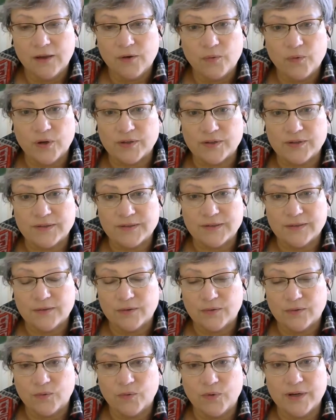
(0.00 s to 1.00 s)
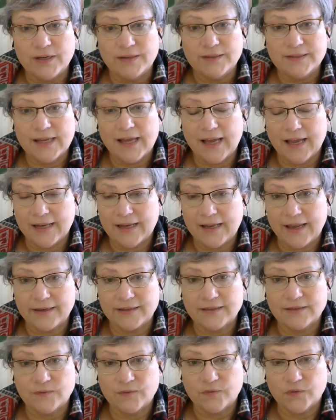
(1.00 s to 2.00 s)
What is
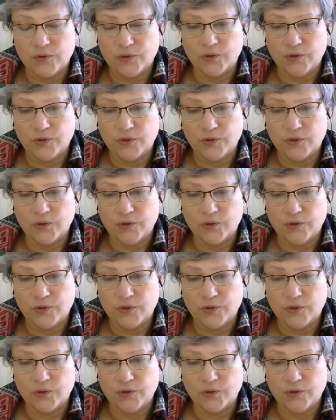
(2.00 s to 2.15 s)
highlighted for